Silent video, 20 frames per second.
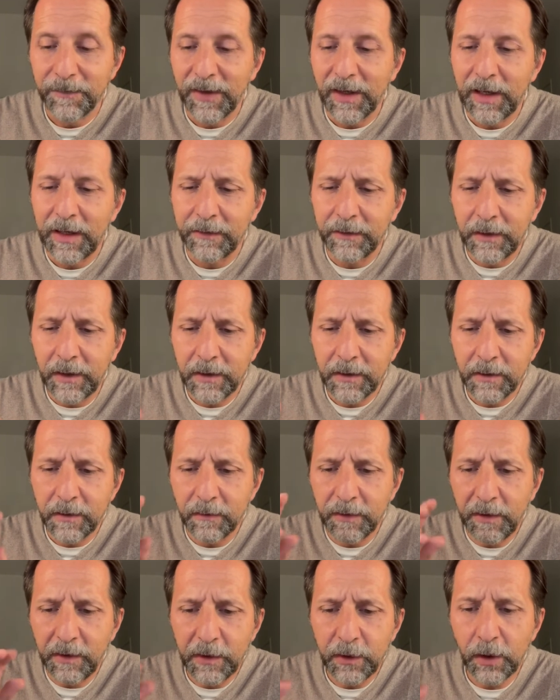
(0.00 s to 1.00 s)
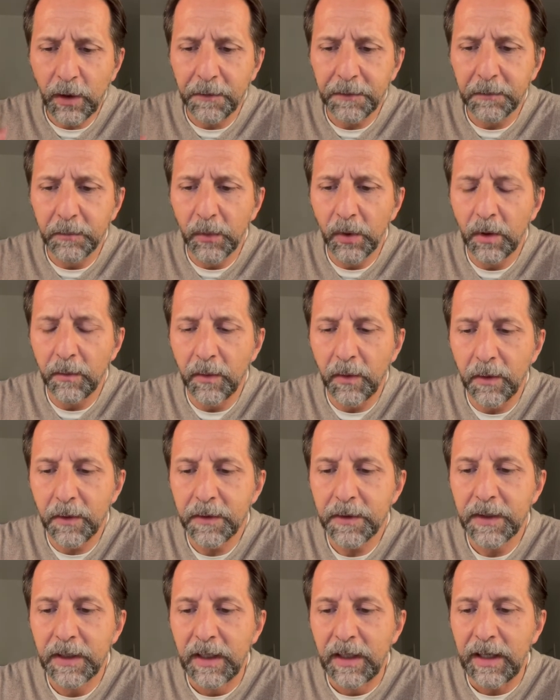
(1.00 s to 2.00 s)
and these very soft
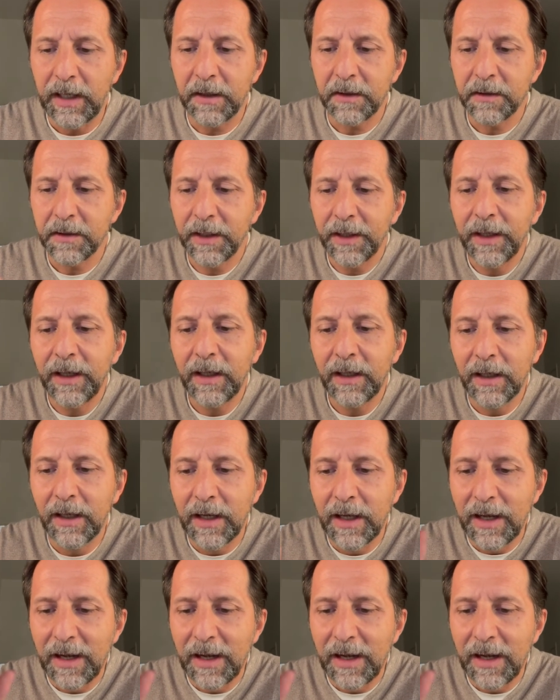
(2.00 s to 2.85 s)
murmurs are saying,